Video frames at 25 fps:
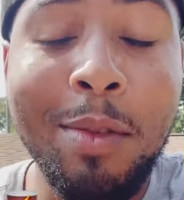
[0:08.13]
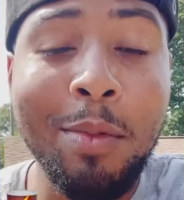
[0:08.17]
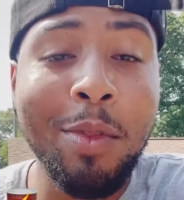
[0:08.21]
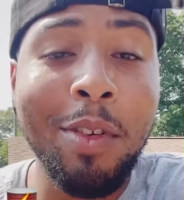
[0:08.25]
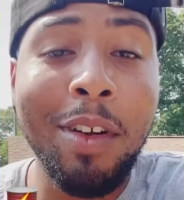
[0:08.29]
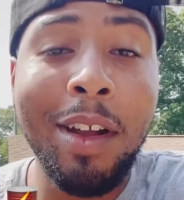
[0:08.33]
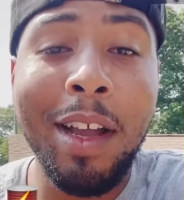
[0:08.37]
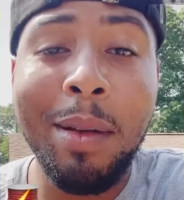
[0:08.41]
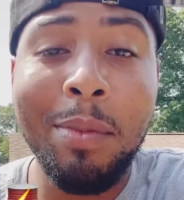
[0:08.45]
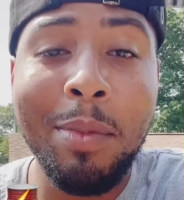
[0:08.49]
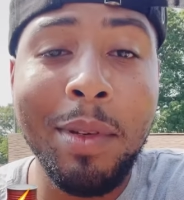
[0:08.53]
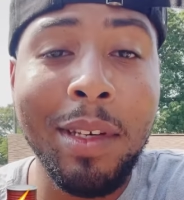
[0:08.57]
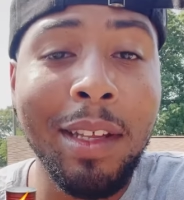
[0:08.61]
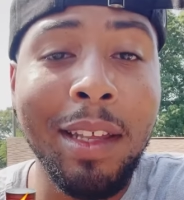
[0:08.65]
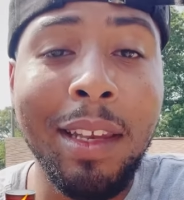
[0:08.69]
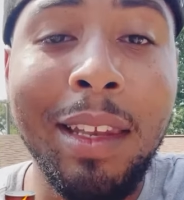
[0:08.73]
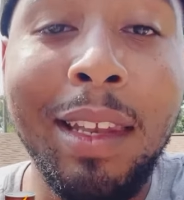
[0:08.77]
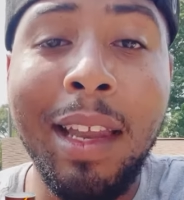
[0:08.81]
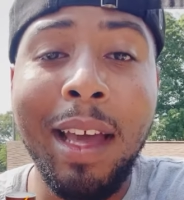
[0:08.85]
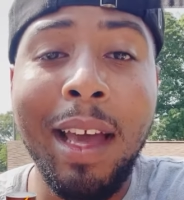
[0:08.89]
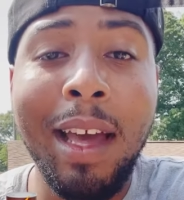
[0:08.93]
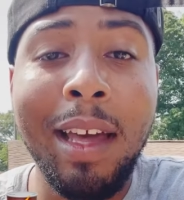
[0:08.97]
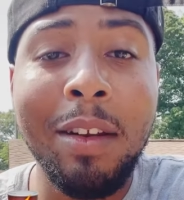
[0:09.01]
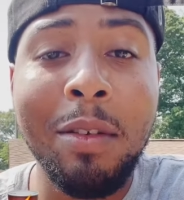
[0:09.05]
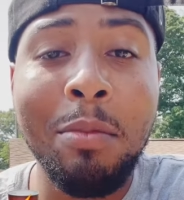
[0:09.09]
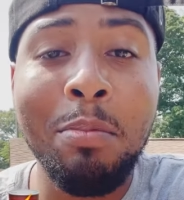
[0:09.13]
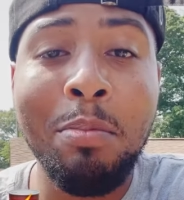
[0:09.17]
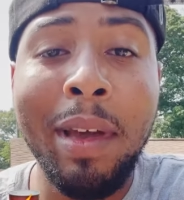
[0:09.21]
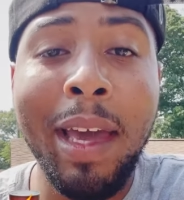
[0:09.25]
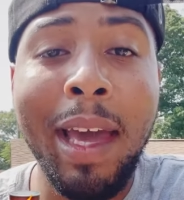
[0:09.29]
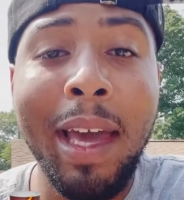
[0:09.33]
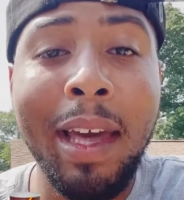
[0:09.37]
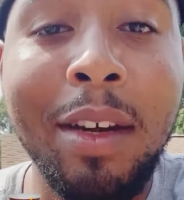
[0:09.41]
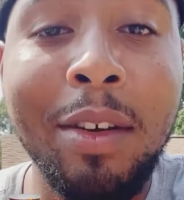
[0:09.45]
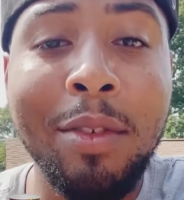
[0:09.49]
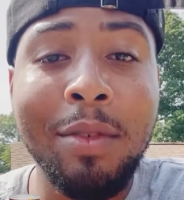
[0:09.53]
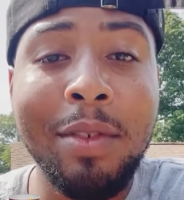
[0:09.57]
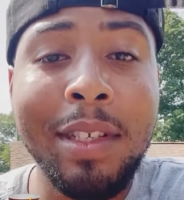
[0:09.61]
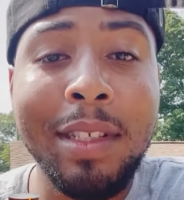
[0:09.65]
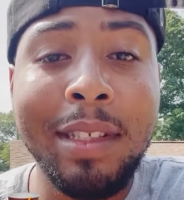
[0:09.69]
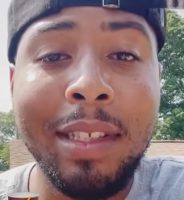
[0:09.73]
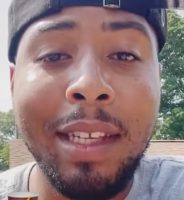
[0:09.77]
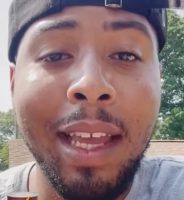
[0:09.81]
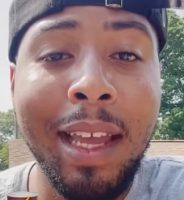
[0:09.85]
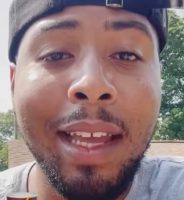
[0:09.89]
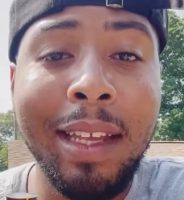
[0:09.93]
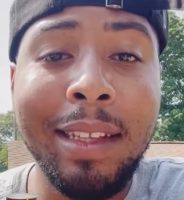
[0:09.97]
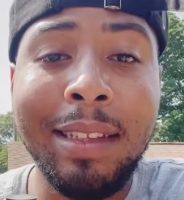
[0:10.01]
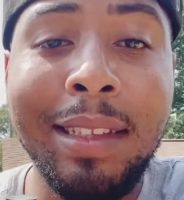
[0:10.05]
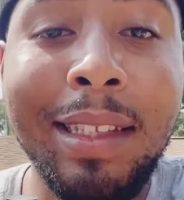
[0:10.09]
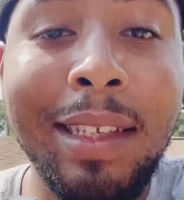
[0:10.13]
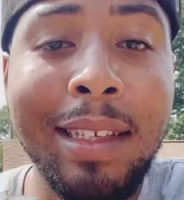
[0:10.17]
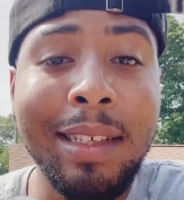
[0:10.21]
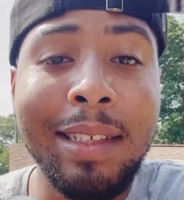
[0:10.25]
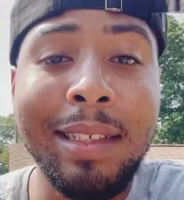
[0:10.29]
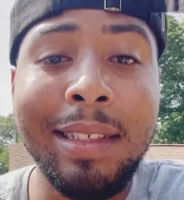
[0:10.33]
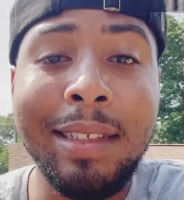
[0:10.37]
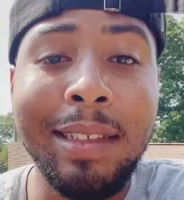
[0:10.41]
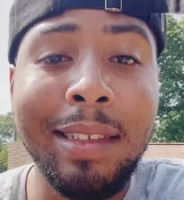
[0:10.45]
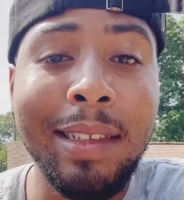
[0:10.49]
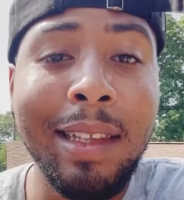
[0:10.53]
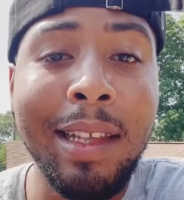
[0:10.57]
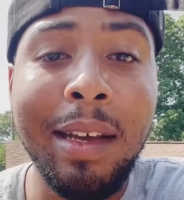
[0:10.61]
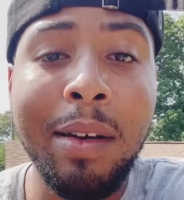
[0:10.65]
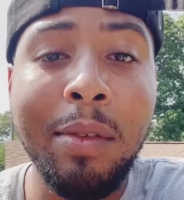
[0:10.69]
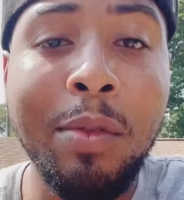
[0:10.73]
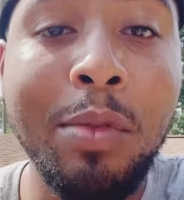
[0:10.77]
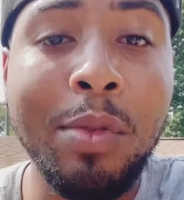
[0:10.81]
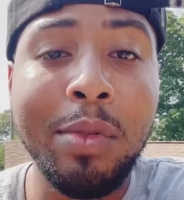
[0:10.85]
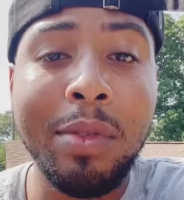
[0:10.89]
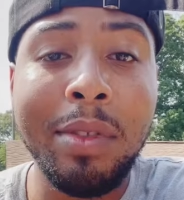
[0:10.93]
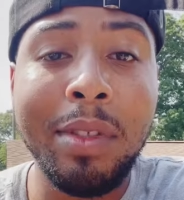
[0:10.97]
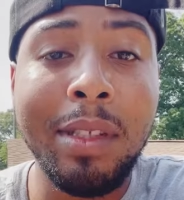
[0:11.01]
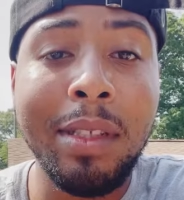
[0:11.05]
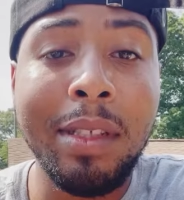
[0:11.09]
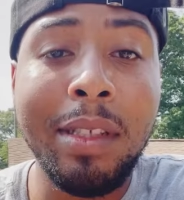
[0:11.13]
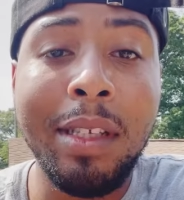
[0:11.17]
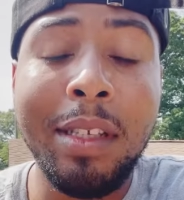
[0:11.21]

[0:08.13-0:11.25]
grabbing a lot of batteries at these levels